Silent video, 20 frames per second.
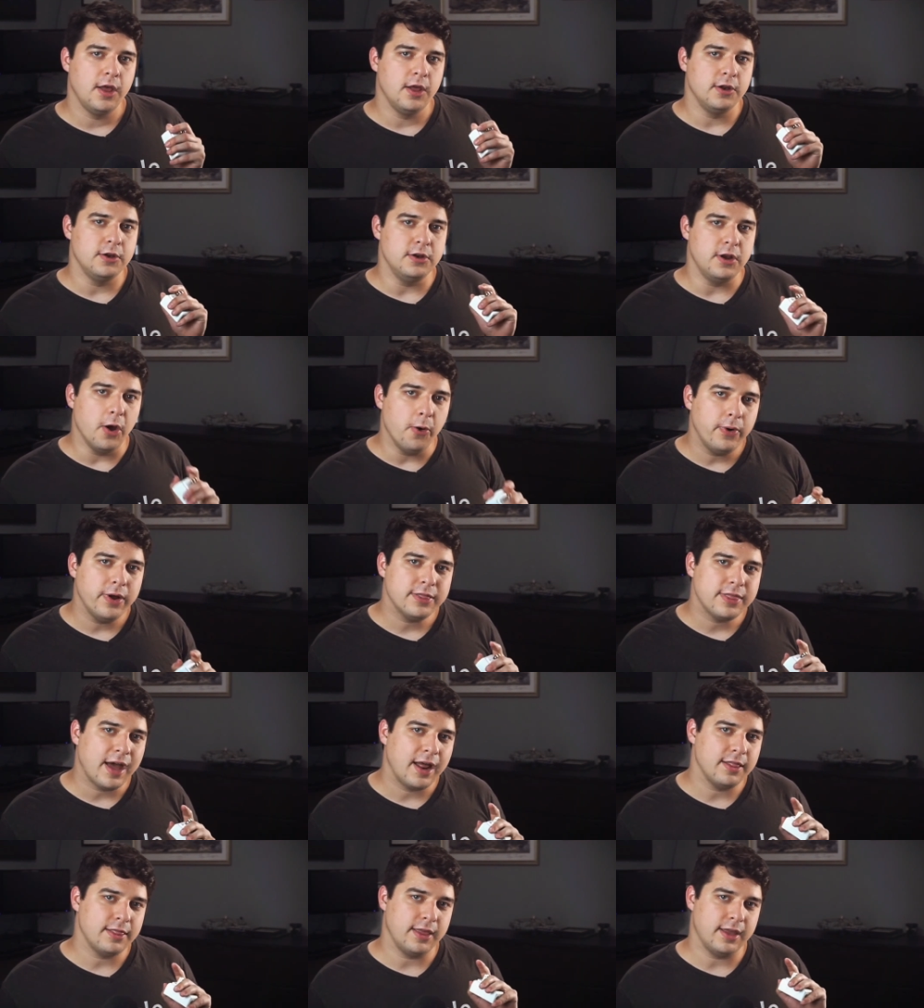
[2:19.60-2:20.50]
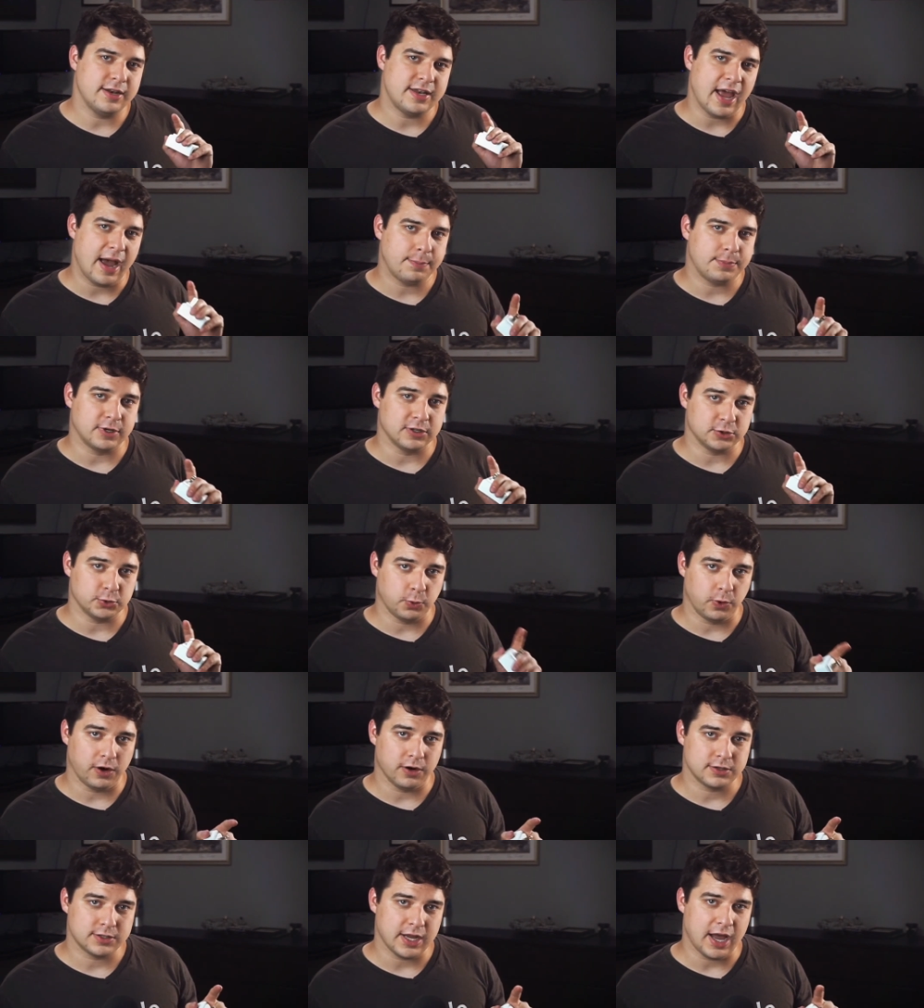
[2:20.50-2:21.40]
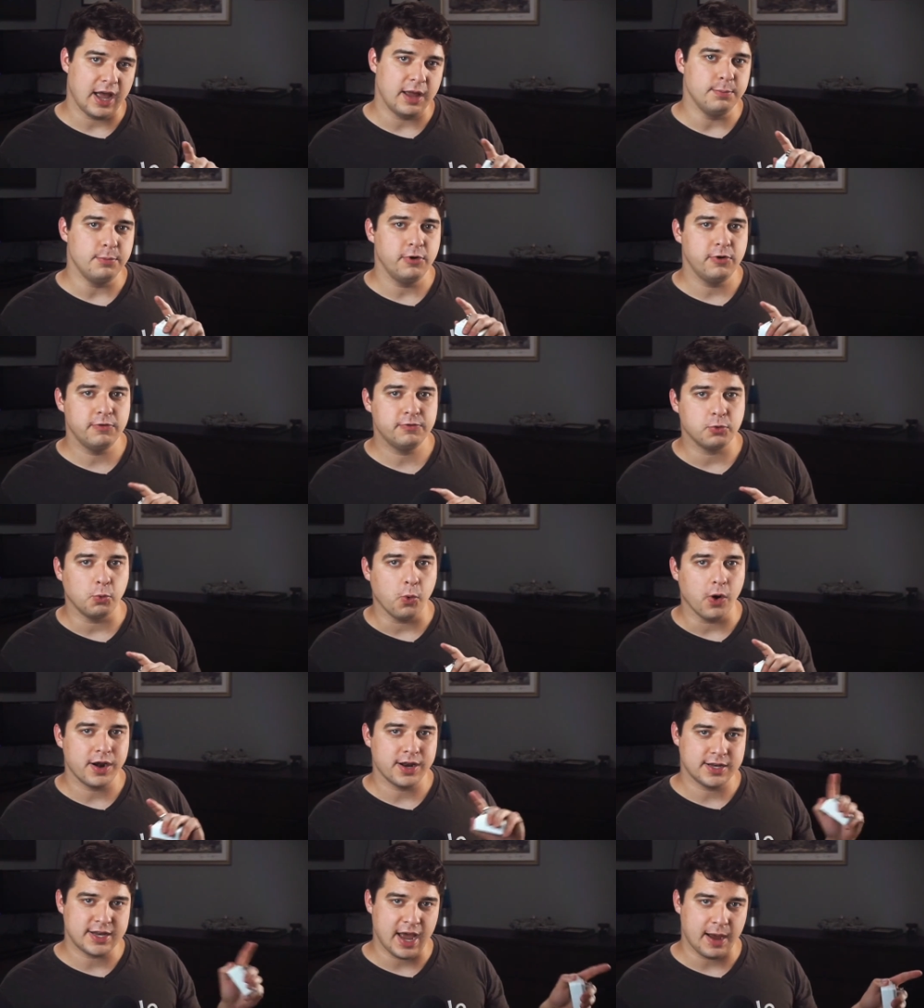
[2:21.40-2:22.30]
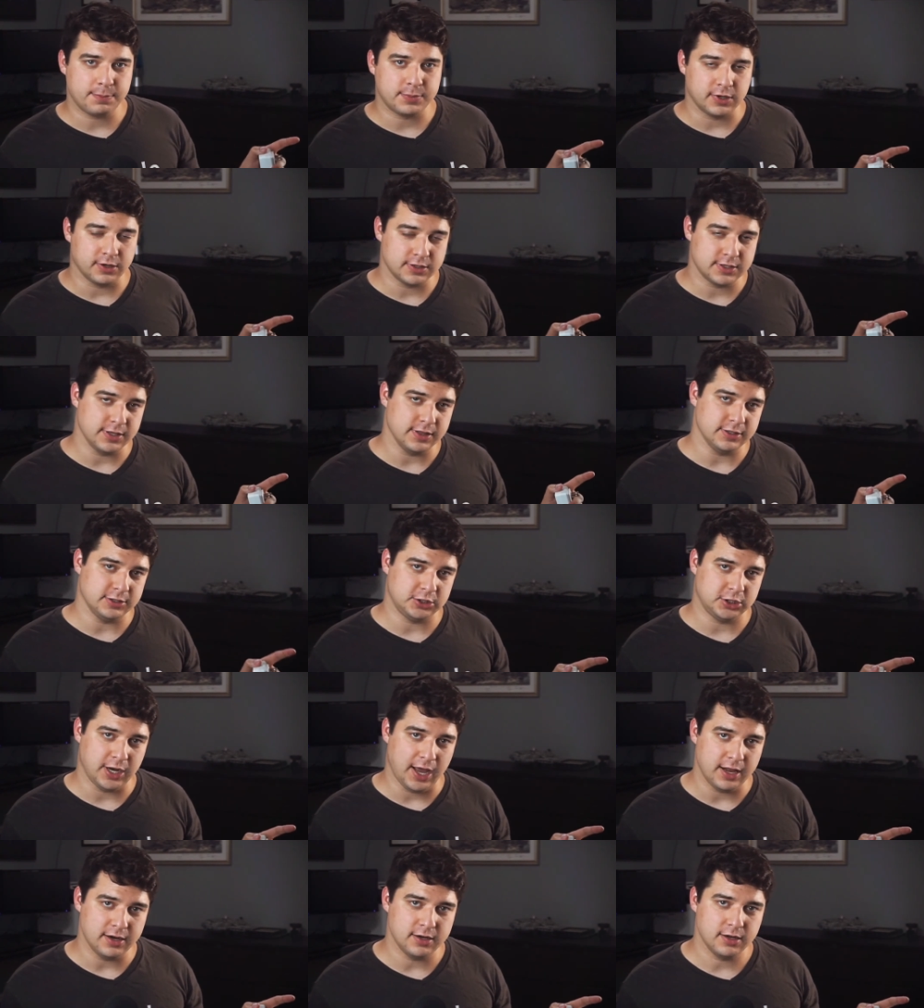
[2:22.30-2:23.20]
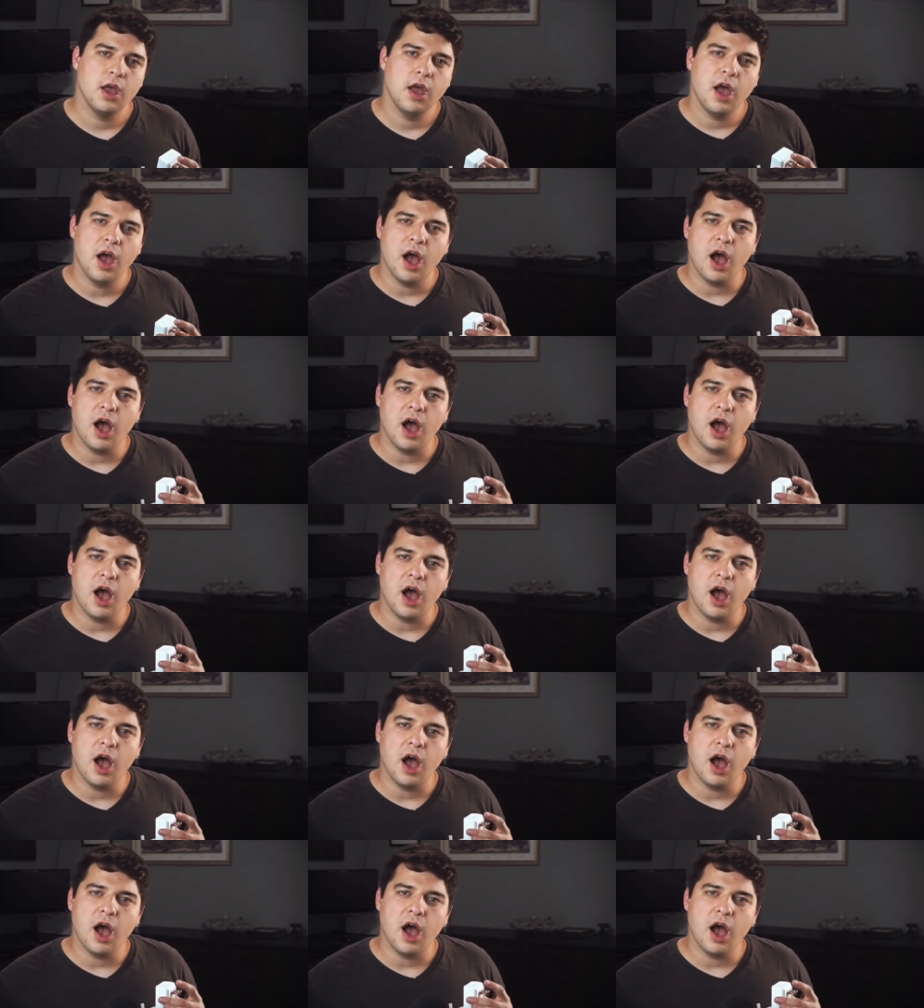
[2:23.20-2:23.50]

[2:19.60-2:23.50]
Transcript: Knowing that the adapters worked, I moved one adapter to the shed.